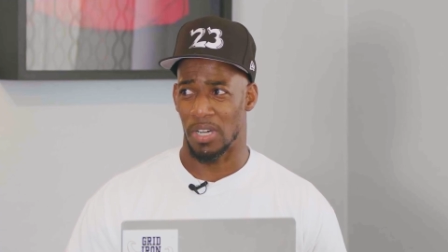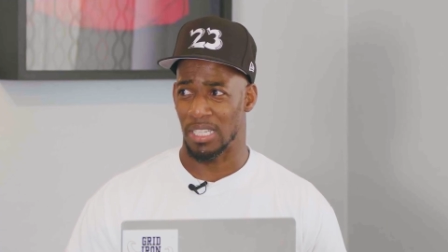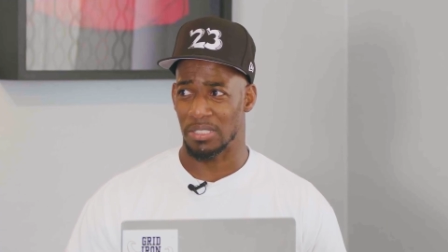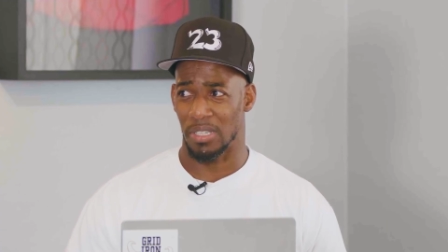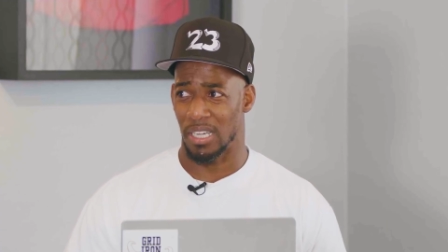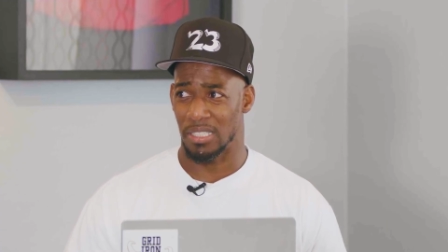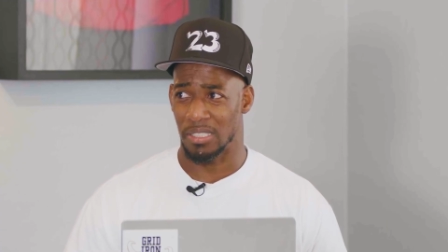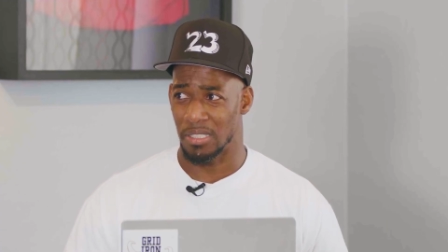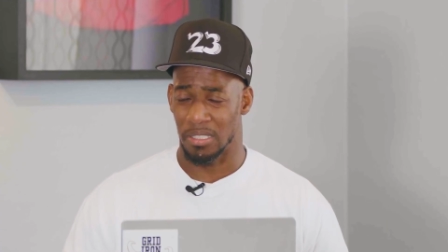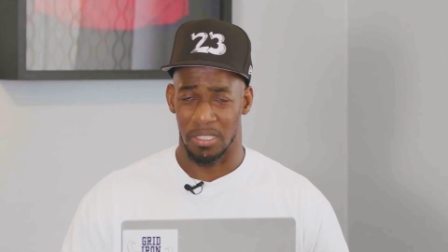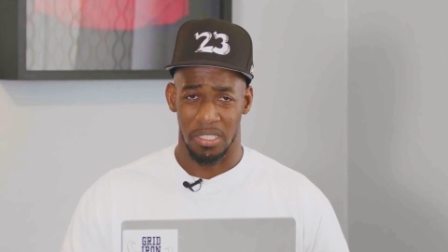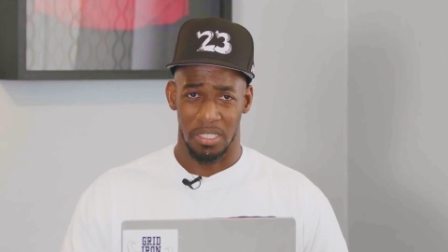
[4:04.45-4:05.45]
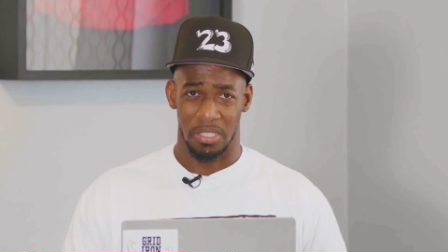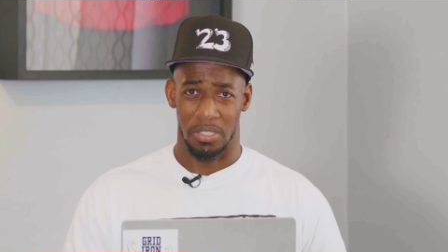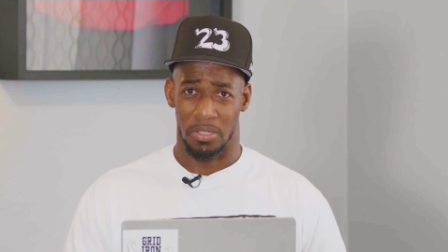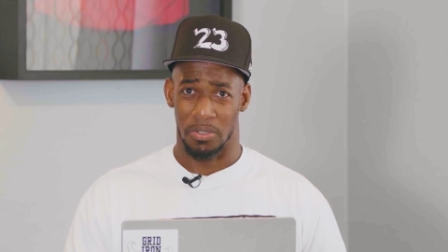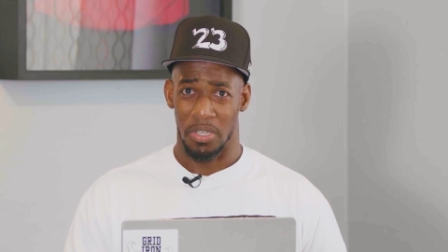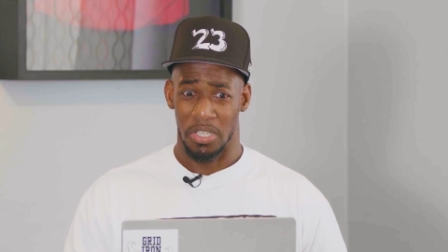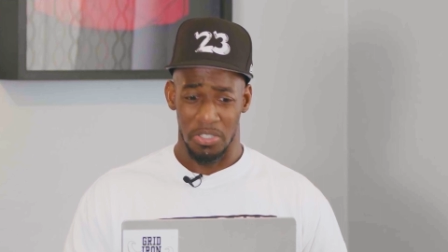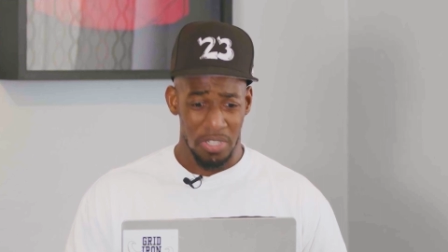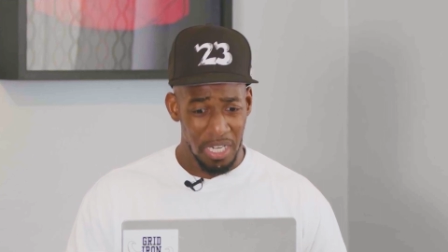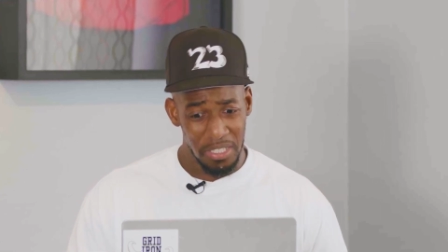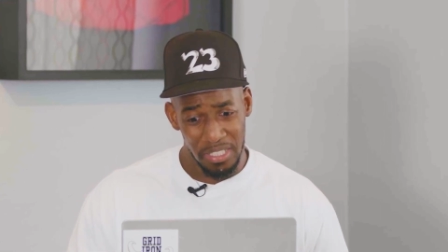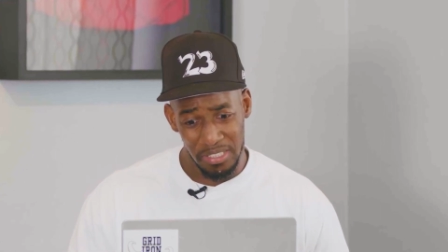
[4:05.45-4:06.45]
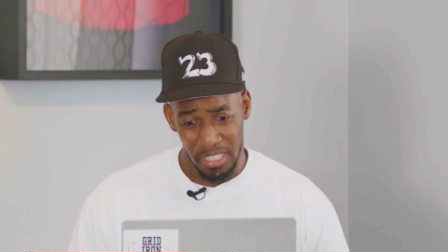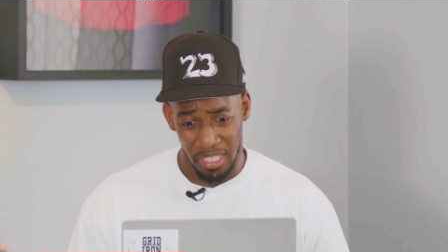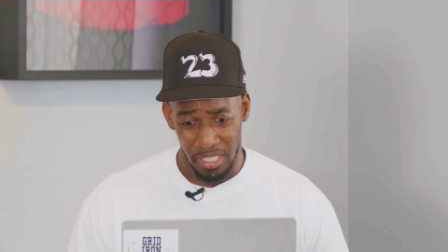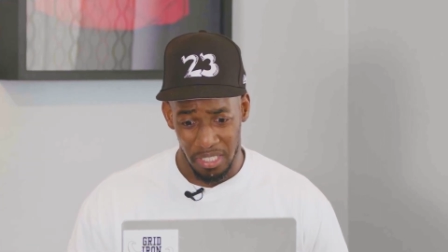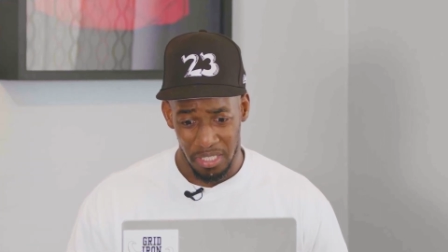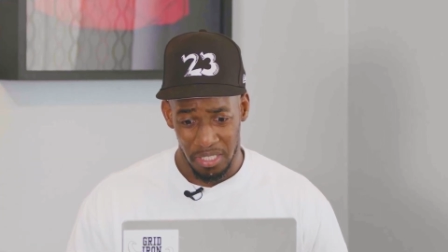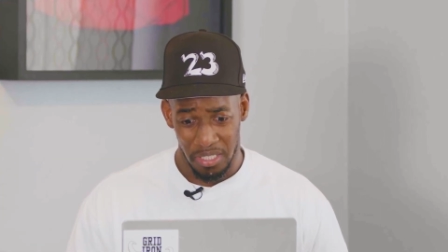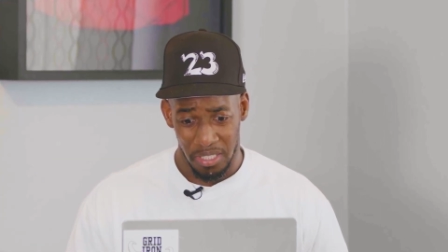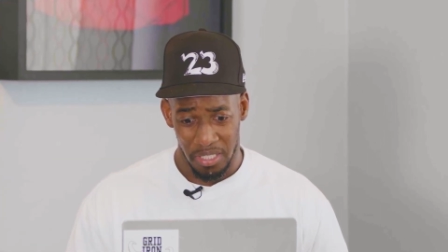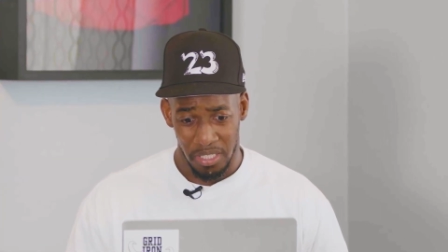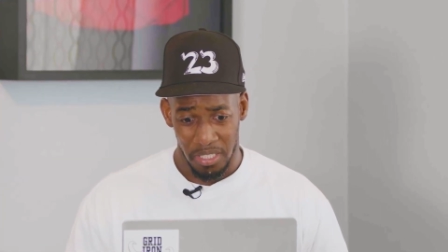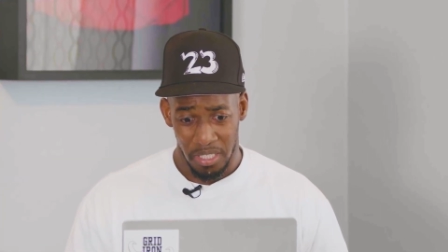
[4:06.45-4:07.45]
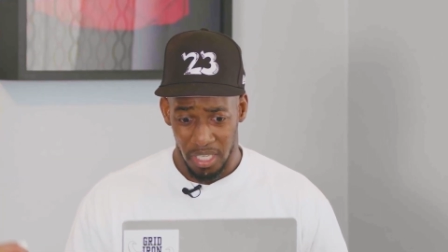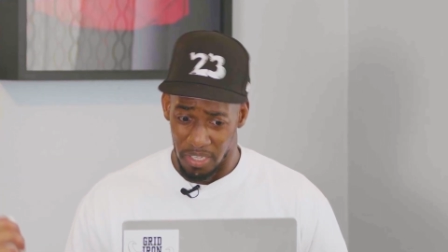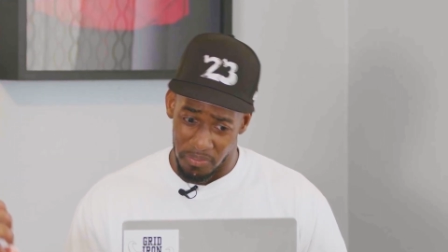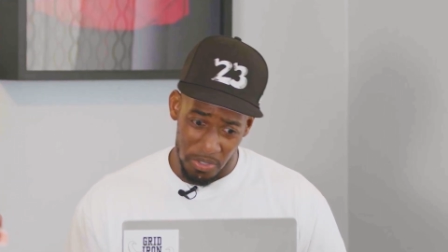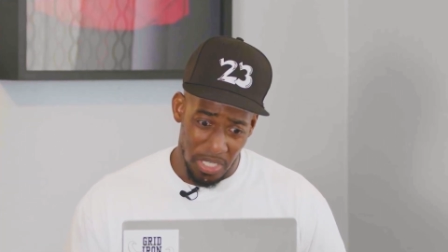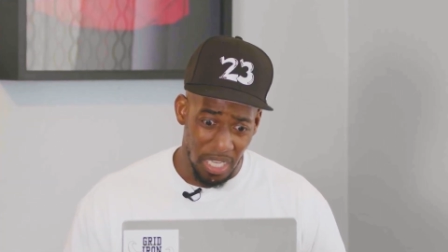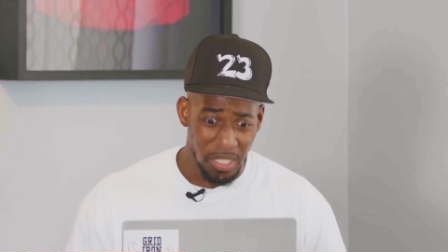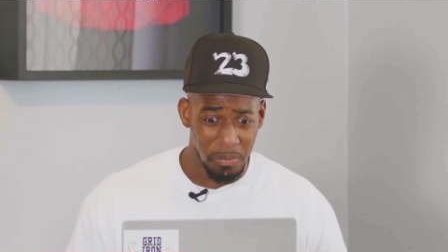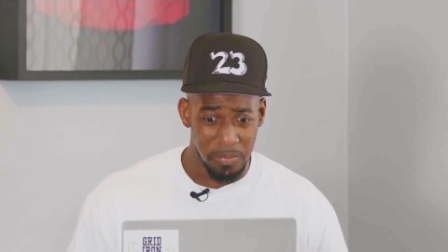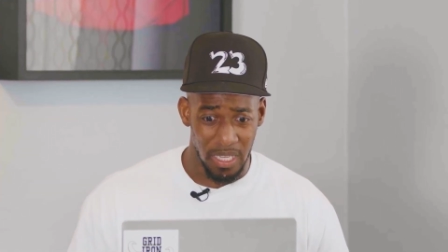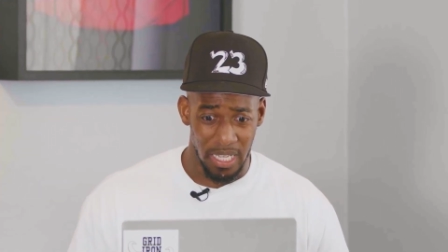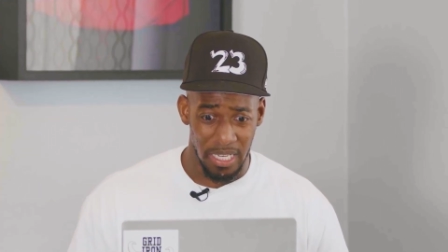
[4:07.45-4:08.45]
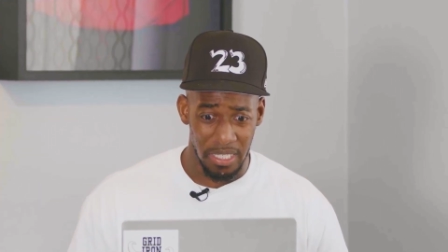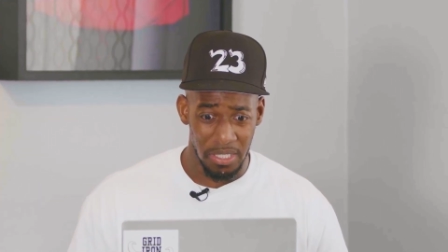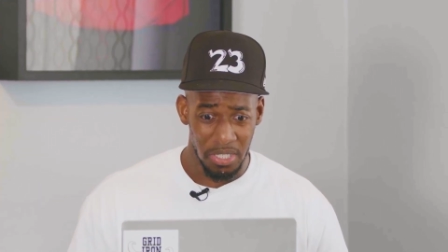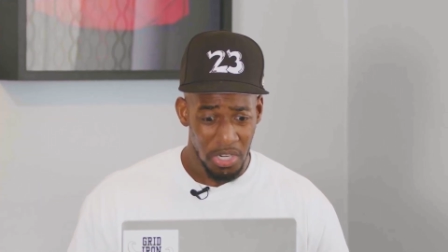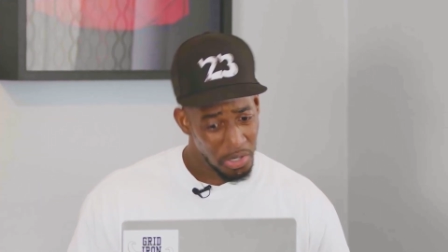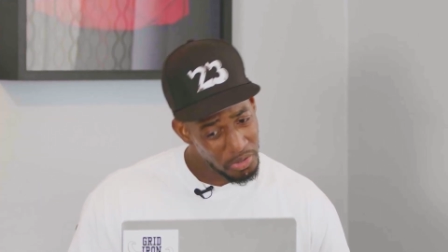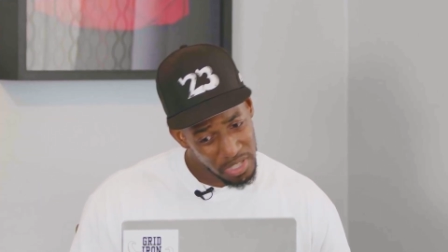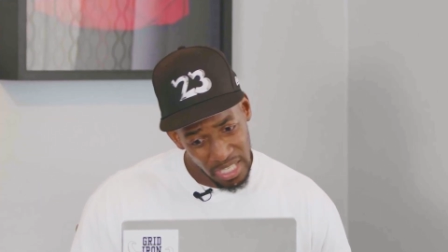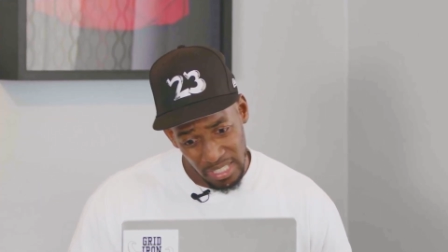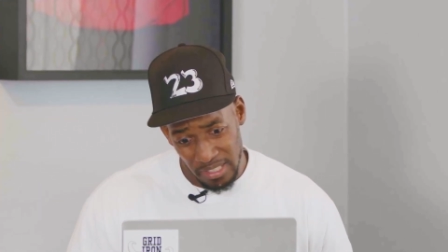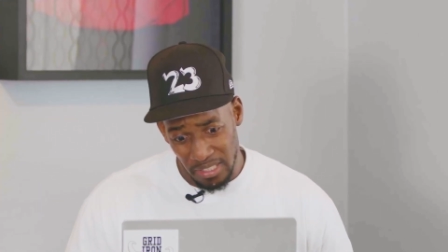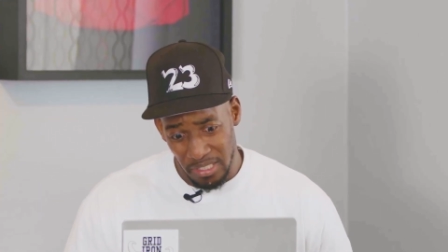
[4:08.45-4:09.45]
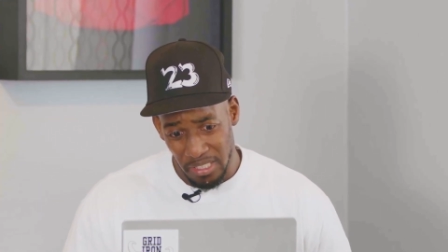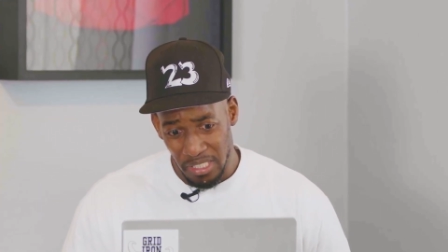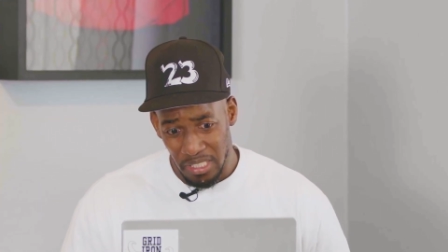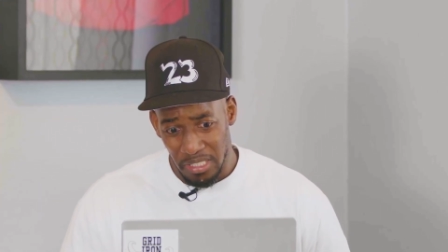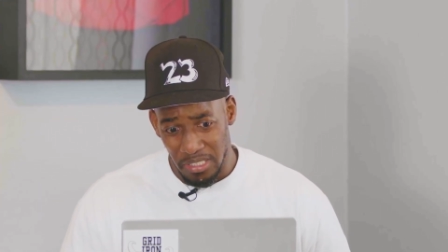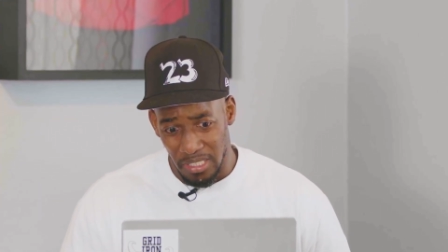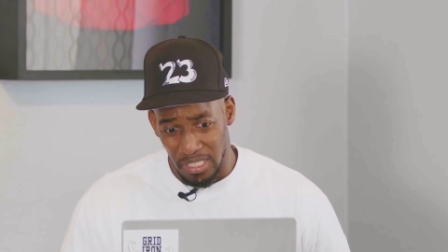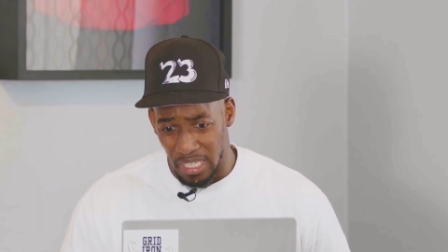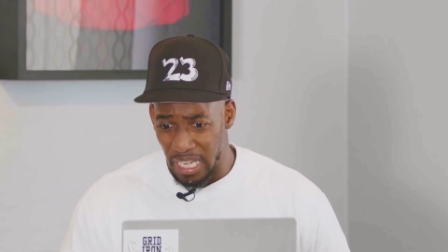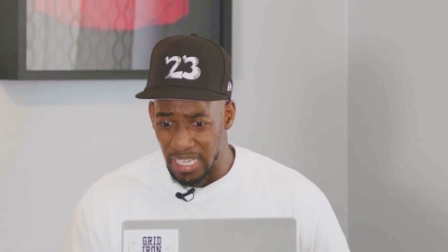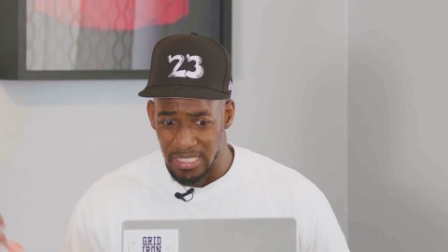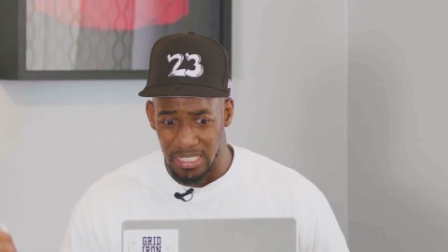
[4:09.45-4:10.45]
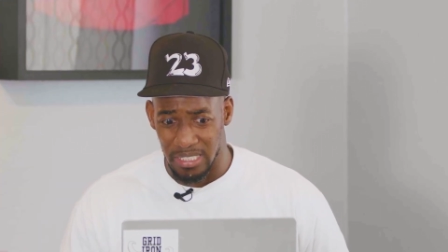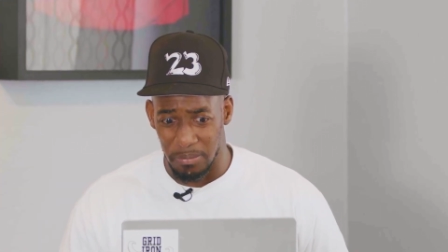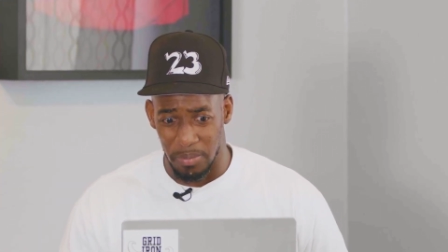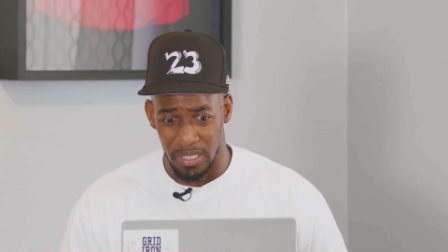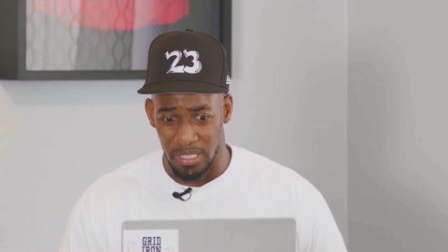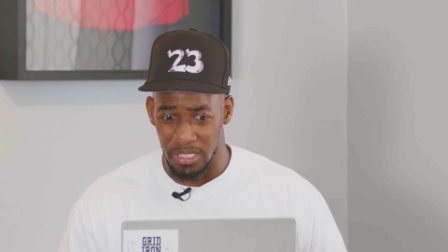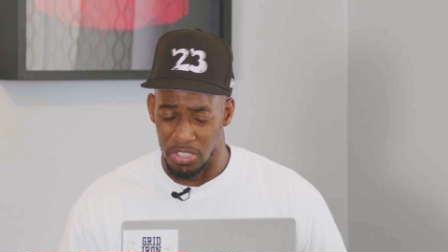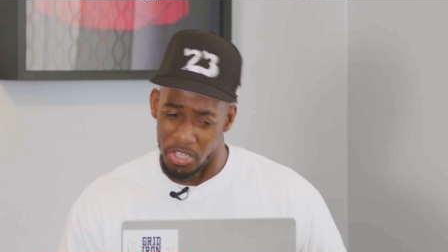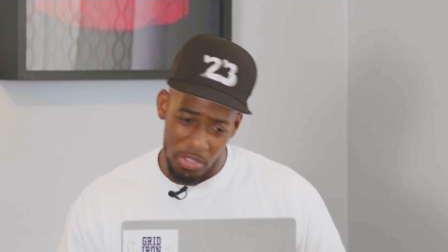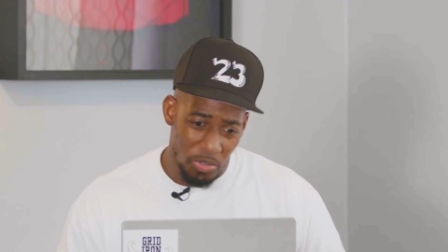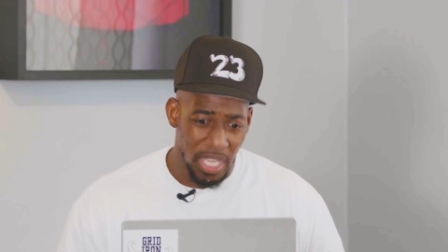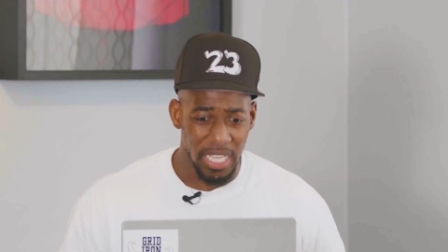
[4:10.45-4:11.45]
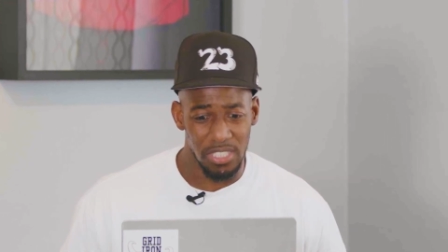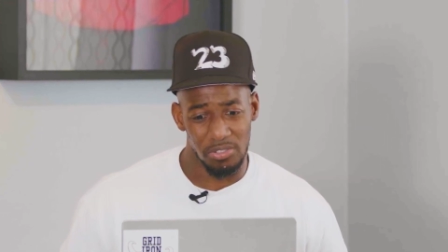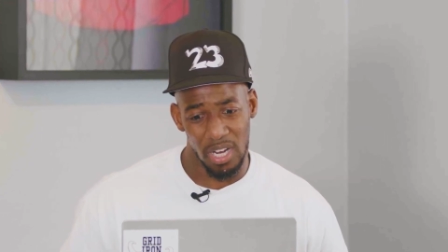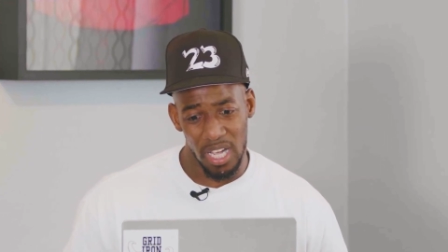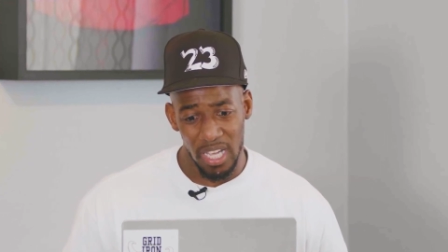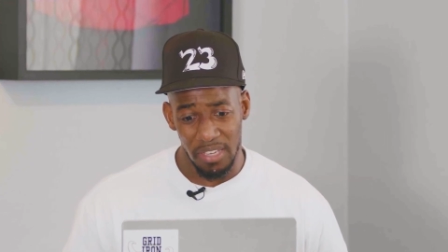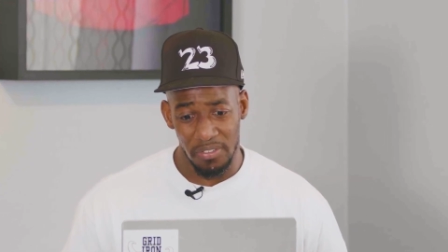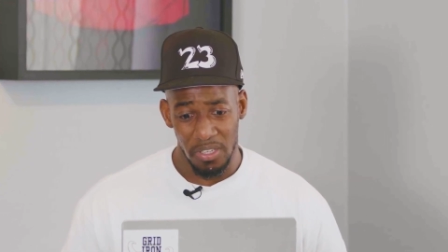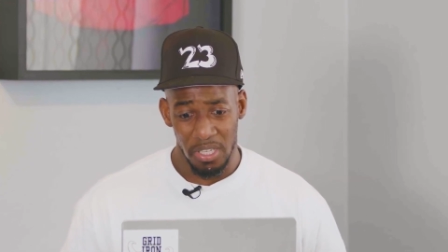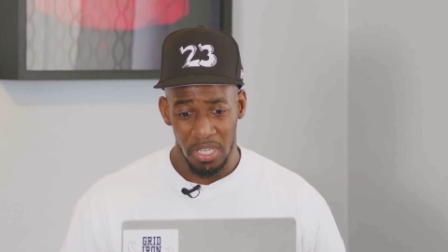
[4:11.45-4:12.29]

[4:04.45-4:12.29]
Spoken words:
I tried to, you know how they say, if you're colorblind or you got an eye disability, you know, you can't drive.